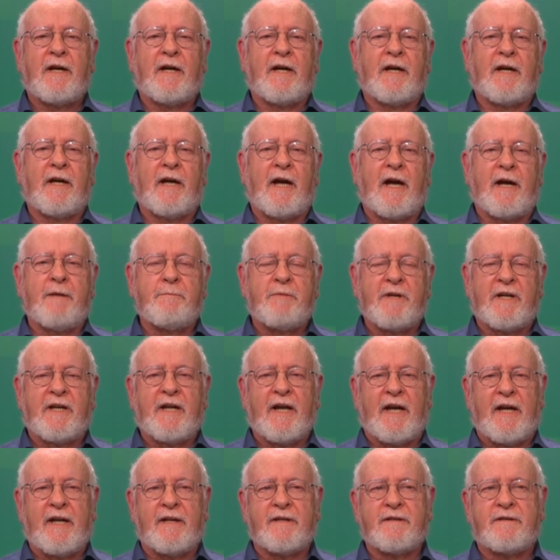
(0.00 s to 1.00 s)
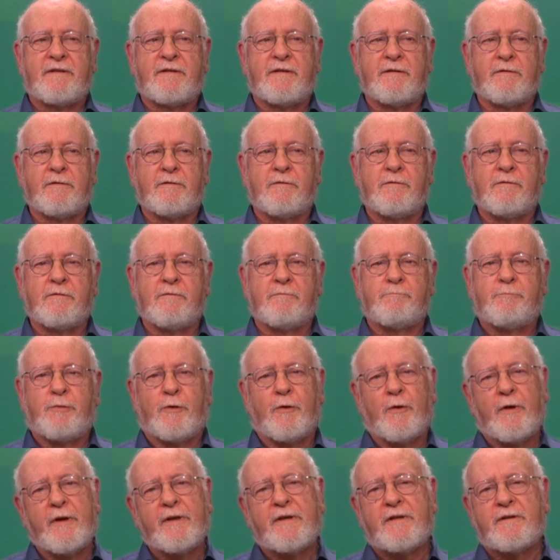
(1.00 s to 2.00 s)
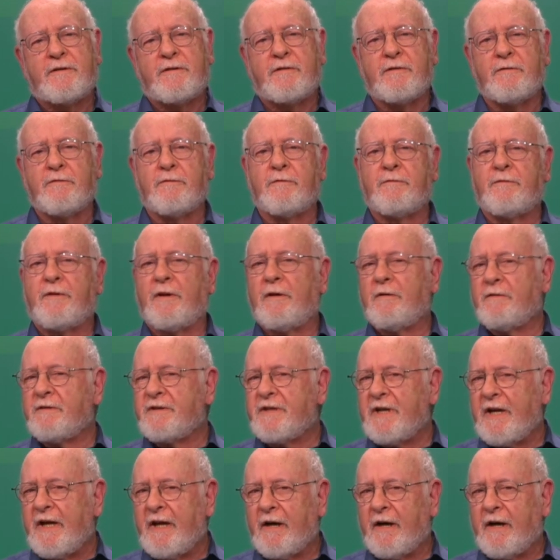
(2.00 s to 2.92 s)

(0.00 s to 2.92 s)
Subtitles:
I began to point to those